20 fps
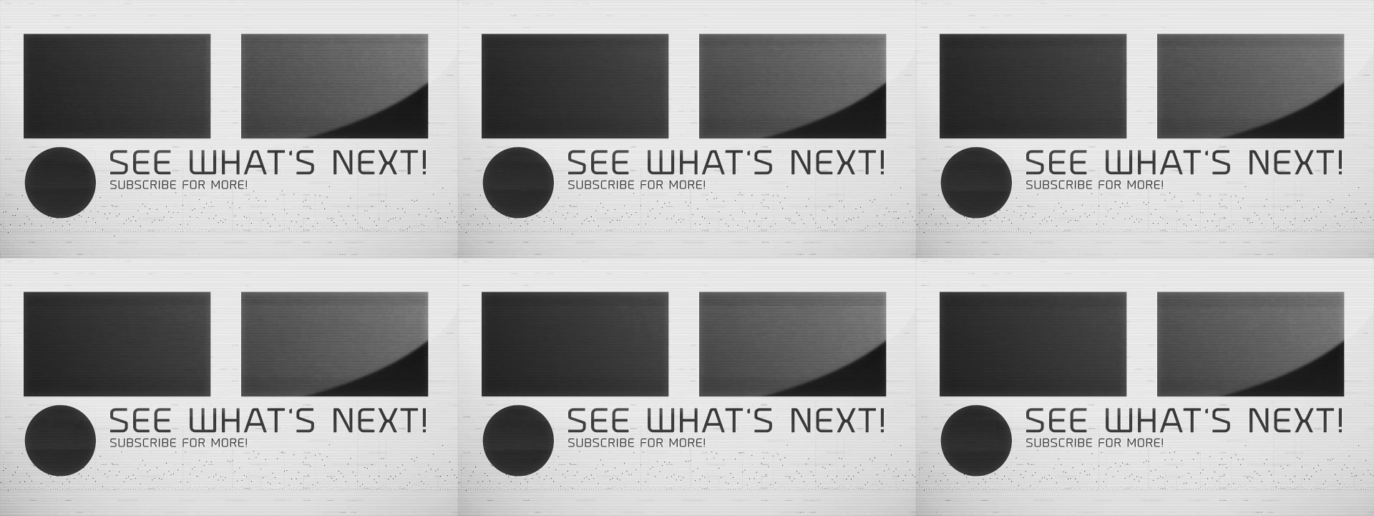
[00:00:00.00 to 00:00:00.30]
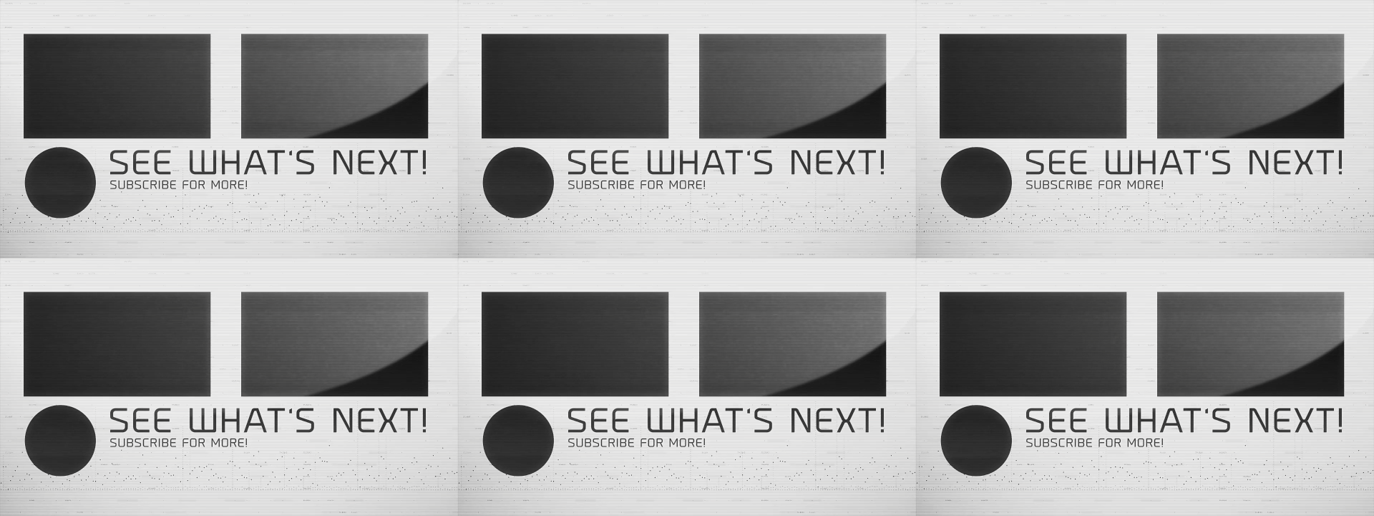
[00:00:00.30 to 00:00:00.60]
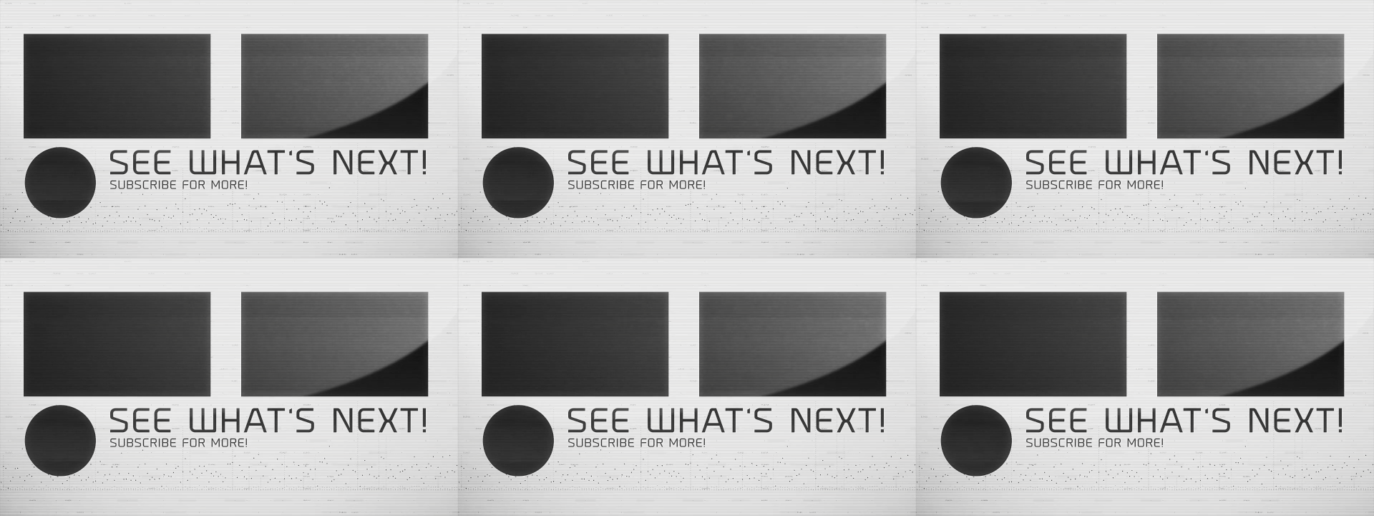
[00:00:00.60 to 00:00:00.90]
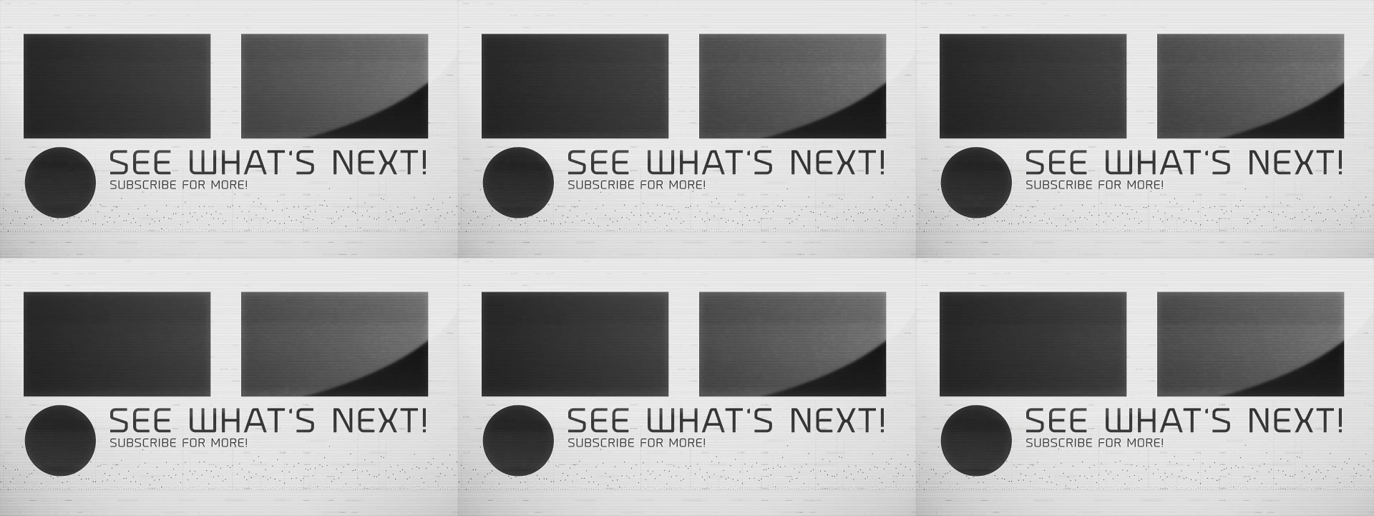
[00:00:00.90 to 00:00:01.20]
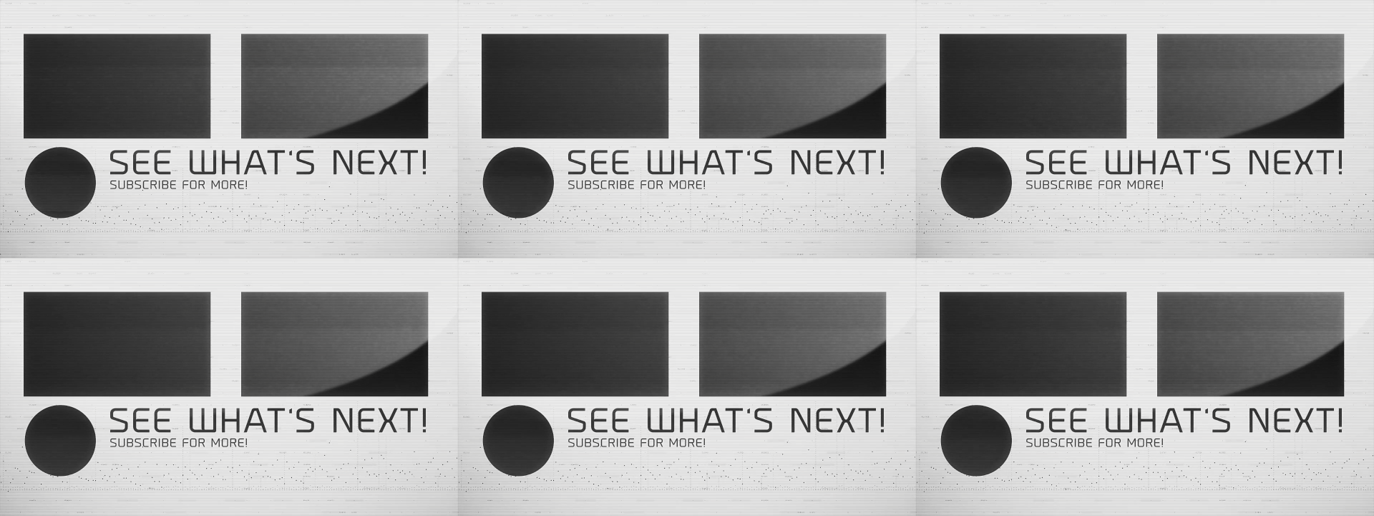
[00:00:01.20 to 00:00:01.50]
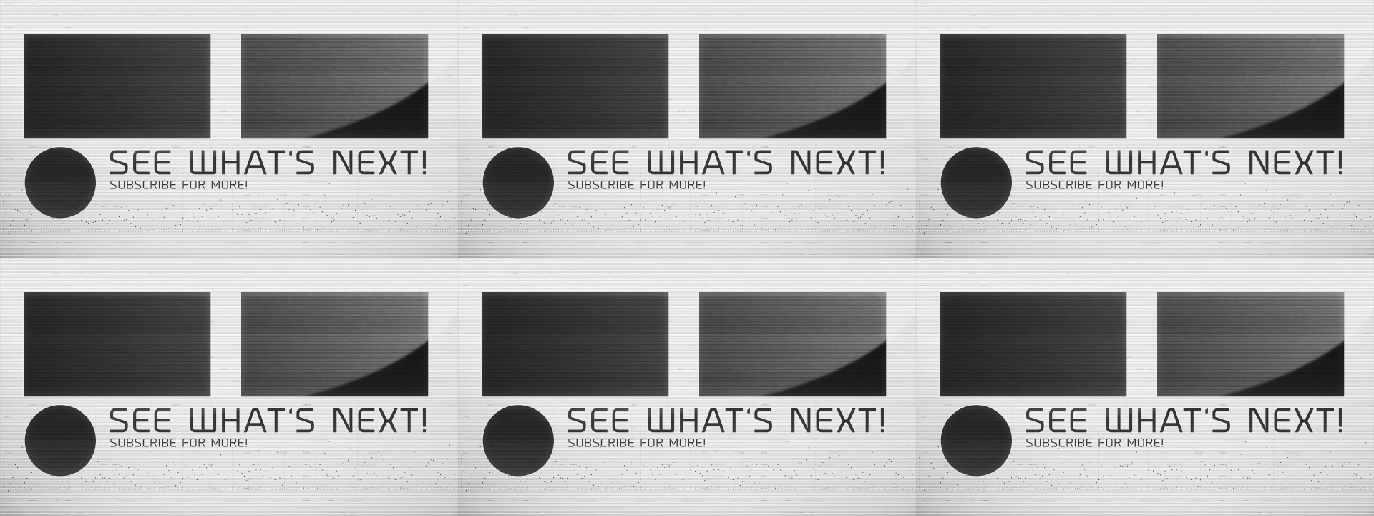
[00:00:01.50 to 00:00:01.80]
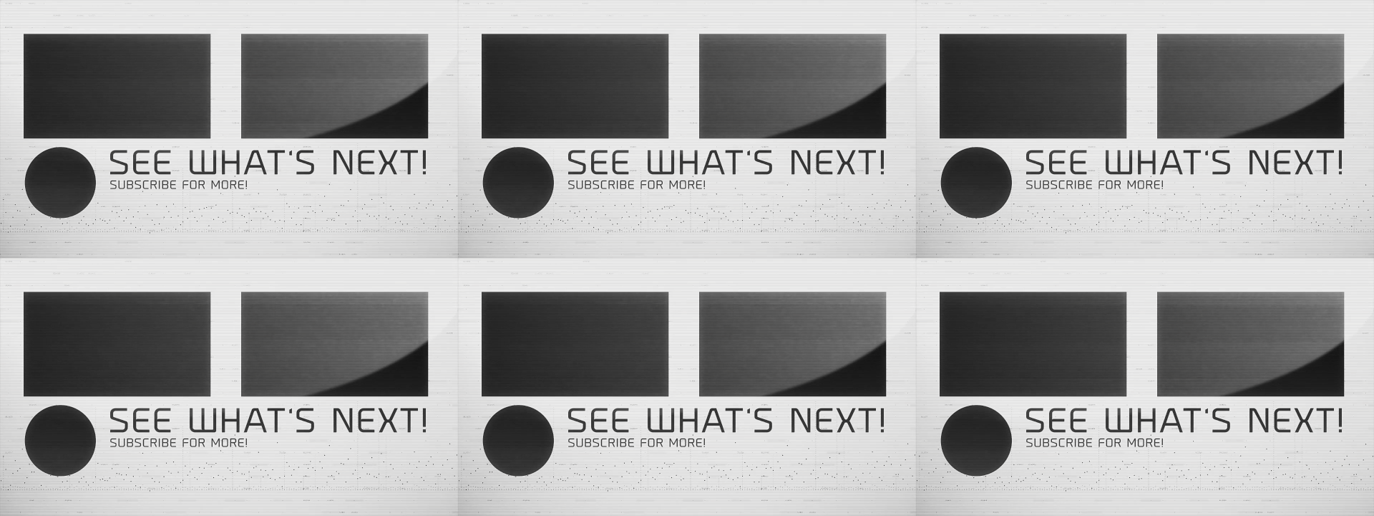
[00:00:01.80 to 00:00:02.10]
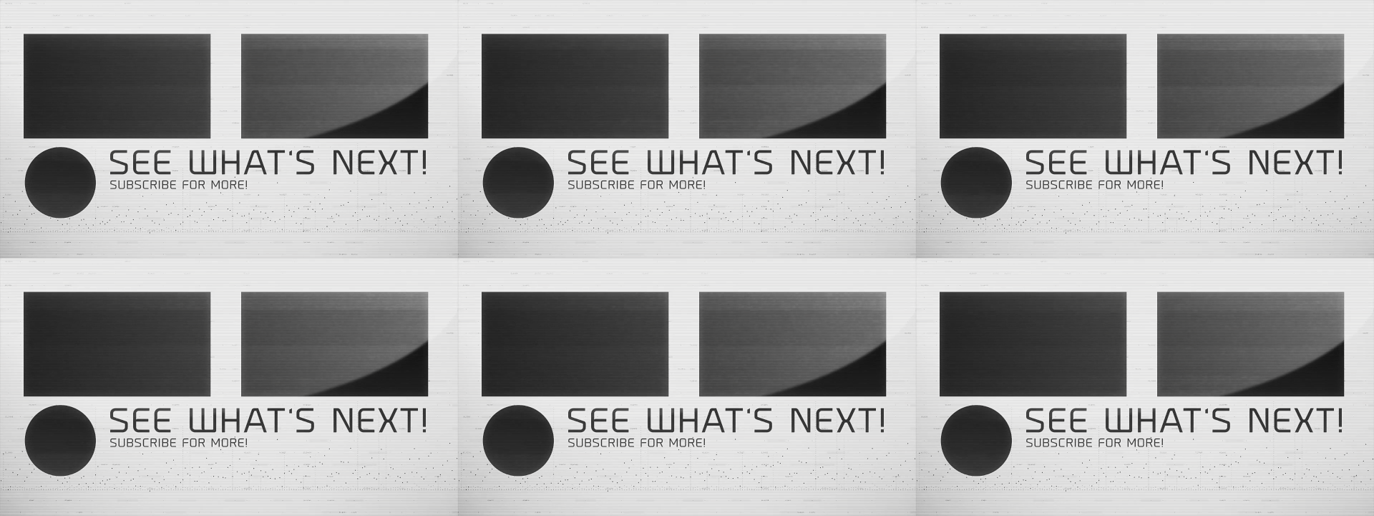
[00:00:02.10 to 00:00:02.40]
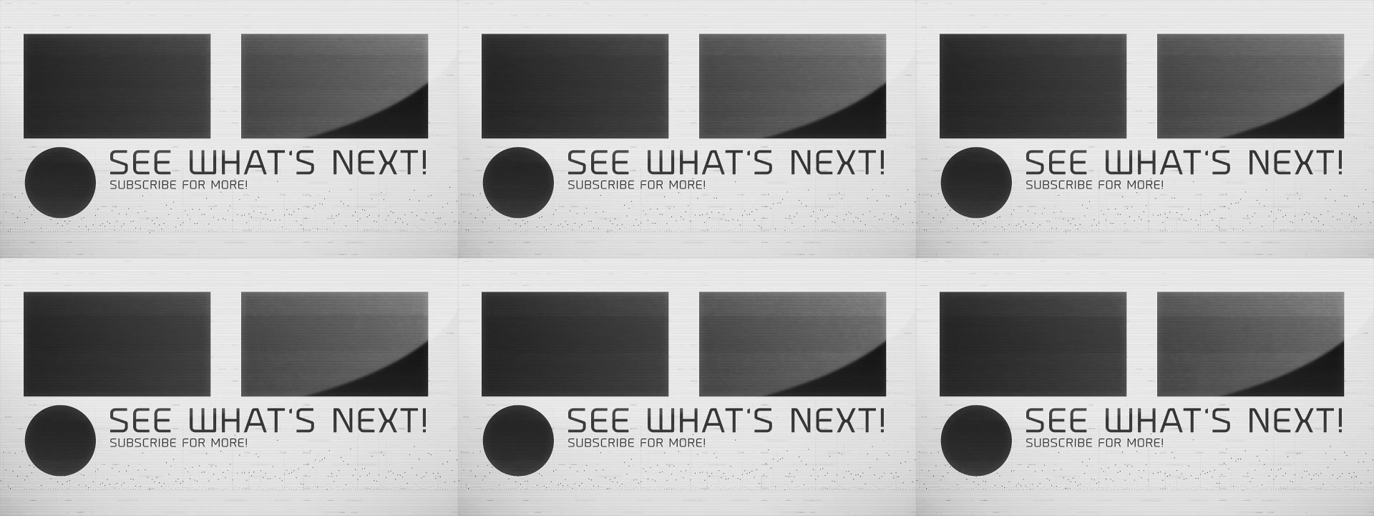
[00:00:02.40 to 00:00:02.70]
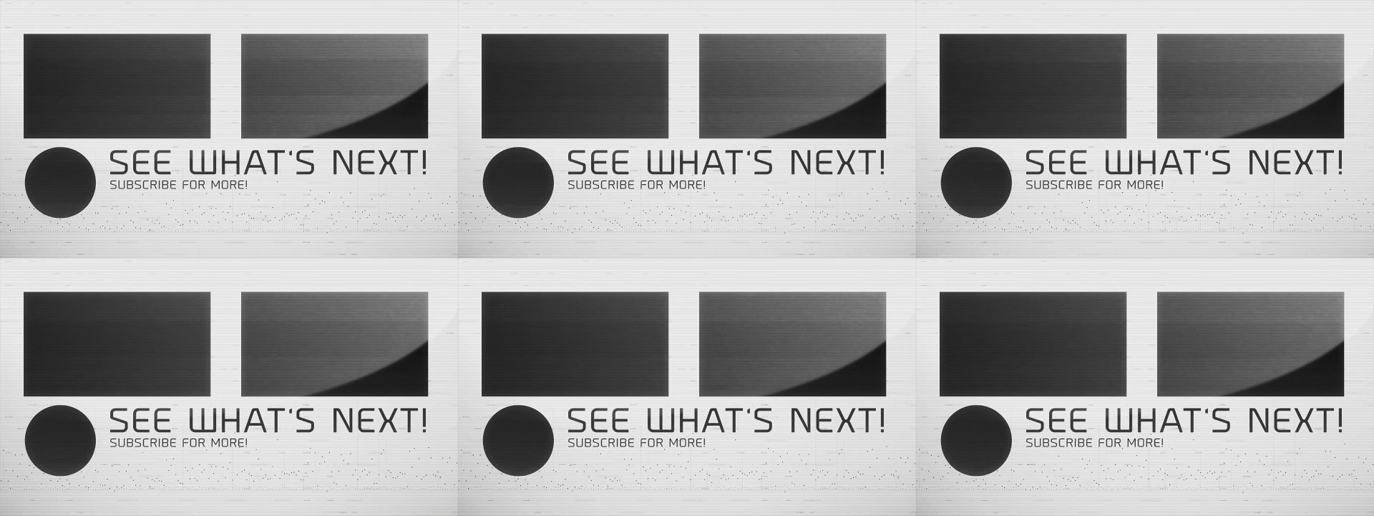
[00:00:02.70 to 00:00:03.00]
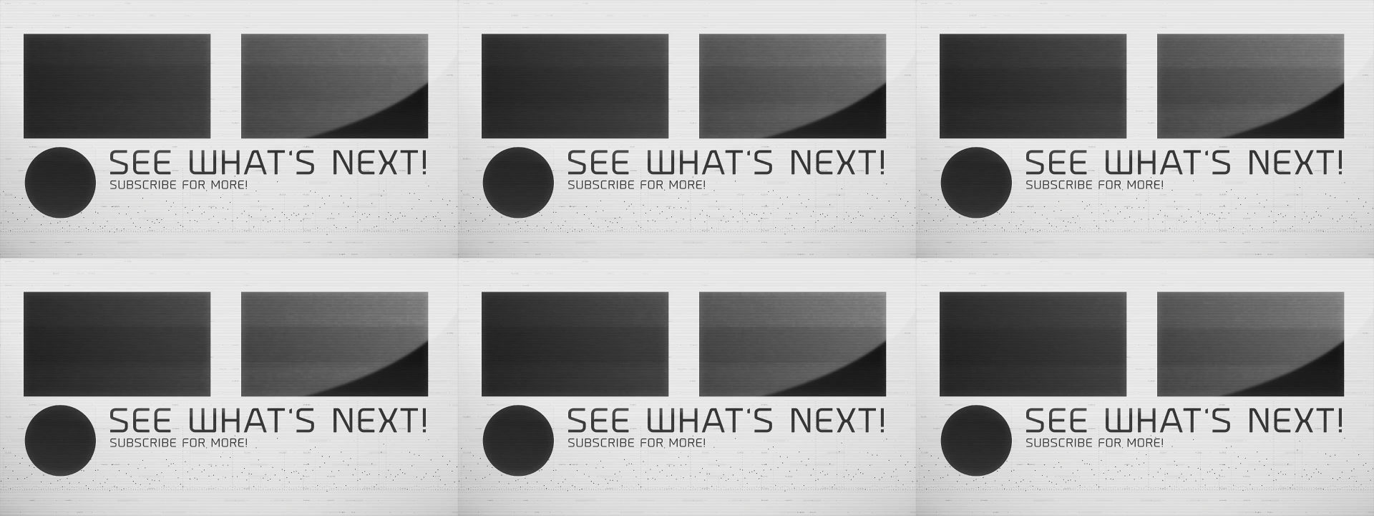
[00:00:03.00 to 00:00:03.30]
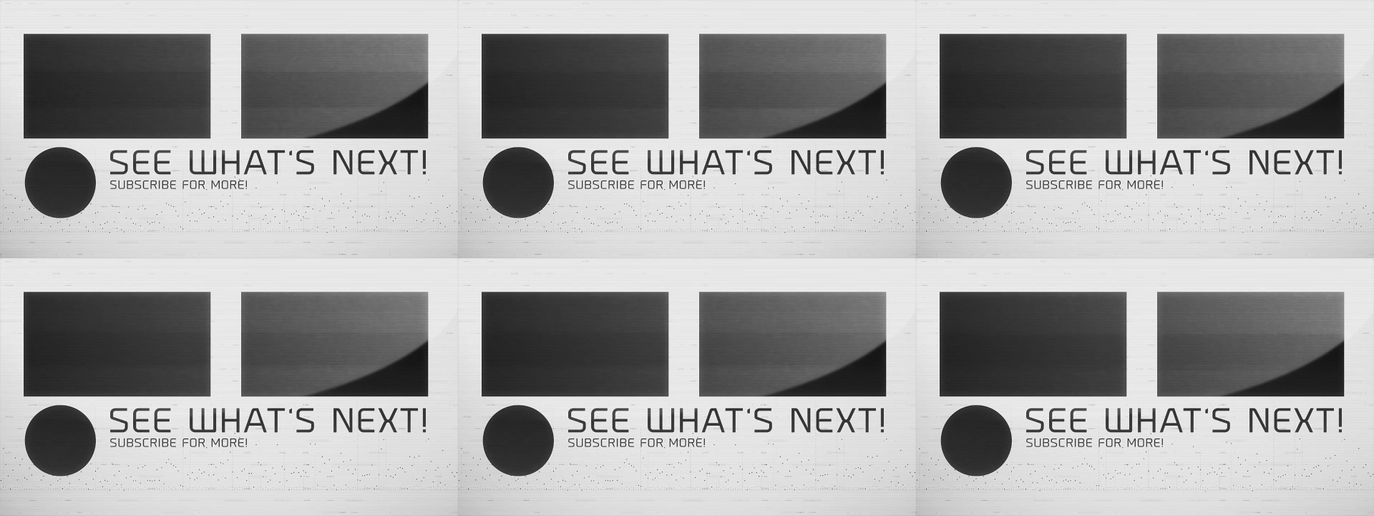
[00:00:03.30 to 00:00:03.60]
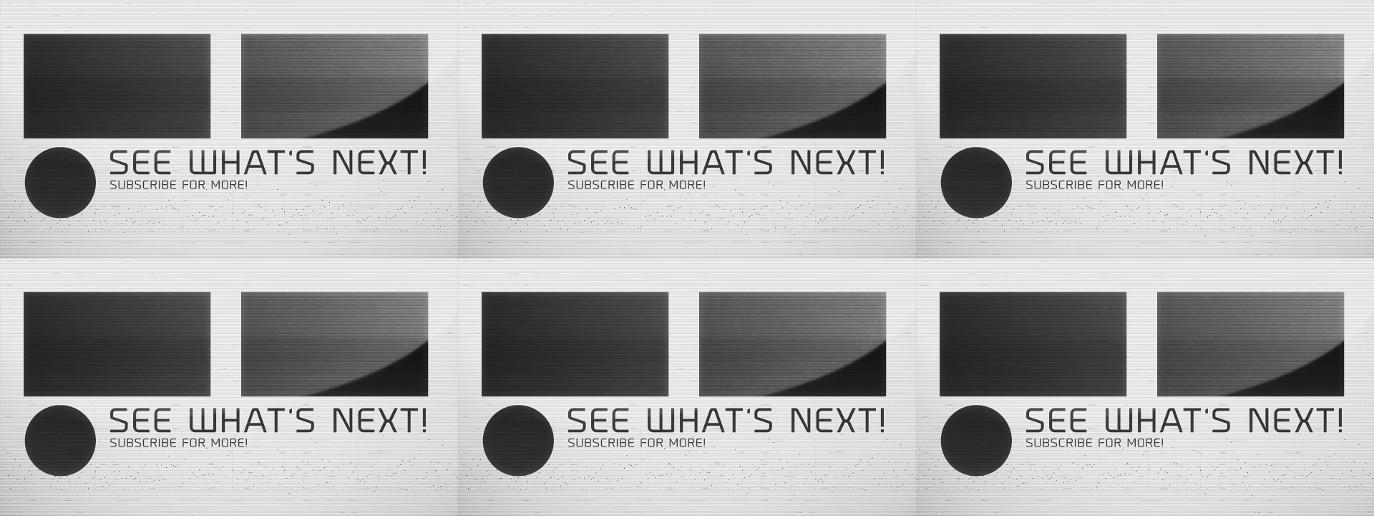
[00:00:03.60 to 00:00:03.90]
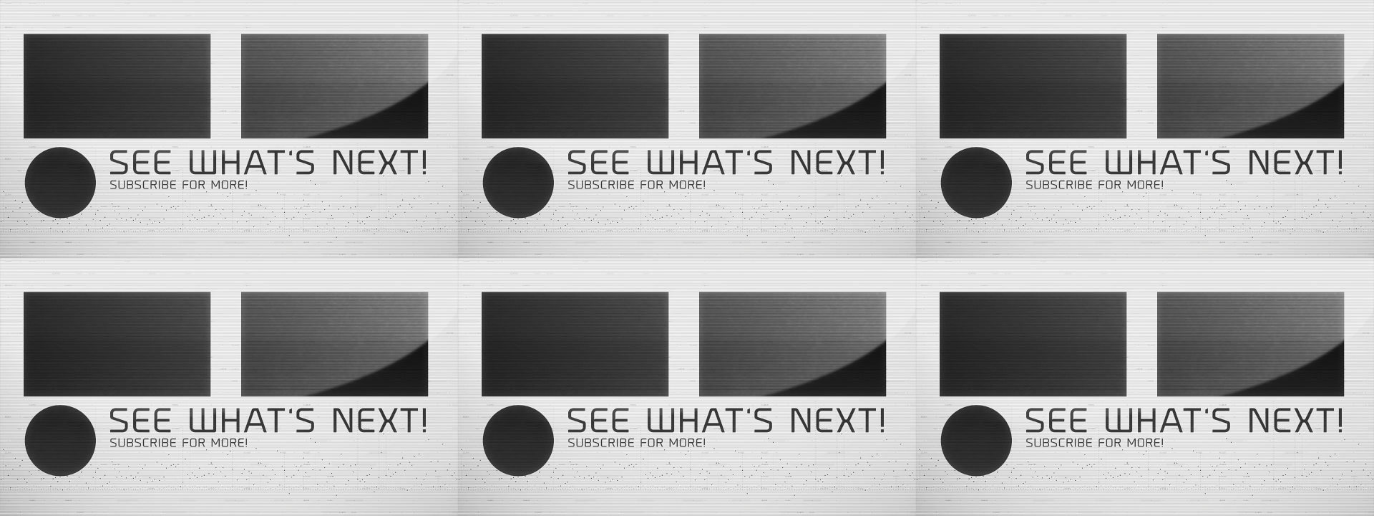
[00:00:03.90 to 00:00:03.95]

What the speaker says: No face is visible, so there are no lips to read.